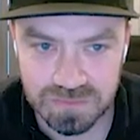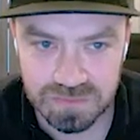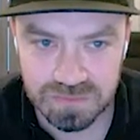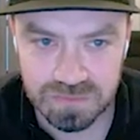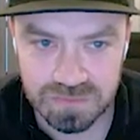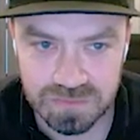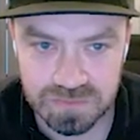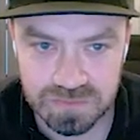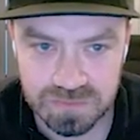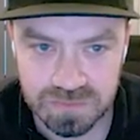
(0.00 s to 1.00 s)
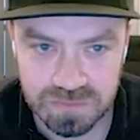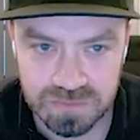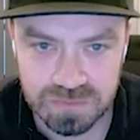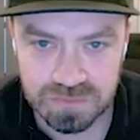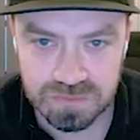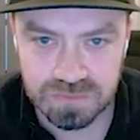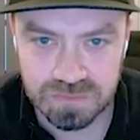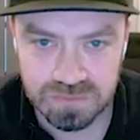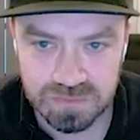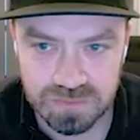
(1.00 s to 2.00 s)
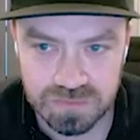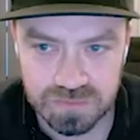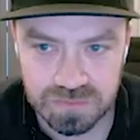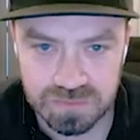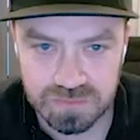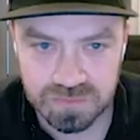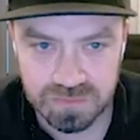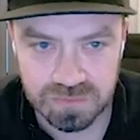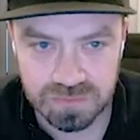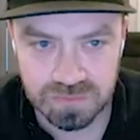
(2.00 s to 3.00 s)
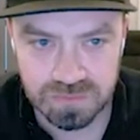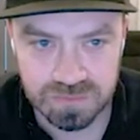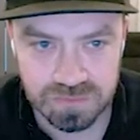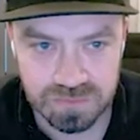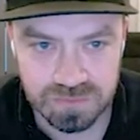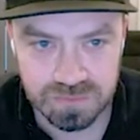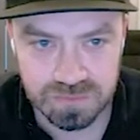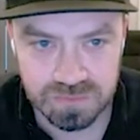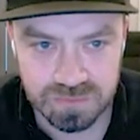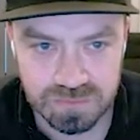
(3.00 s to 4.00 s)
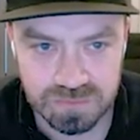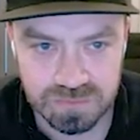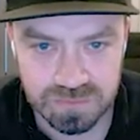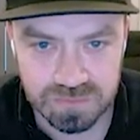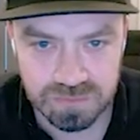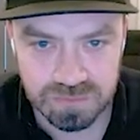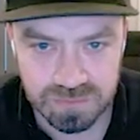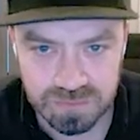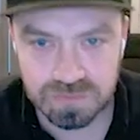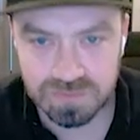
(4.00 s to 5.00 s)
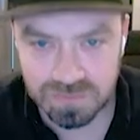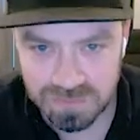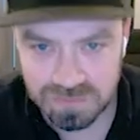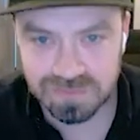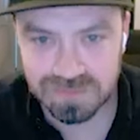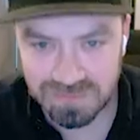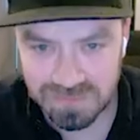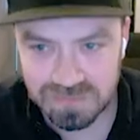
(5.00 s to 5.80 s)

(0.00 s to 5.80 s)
The person shown says nothing.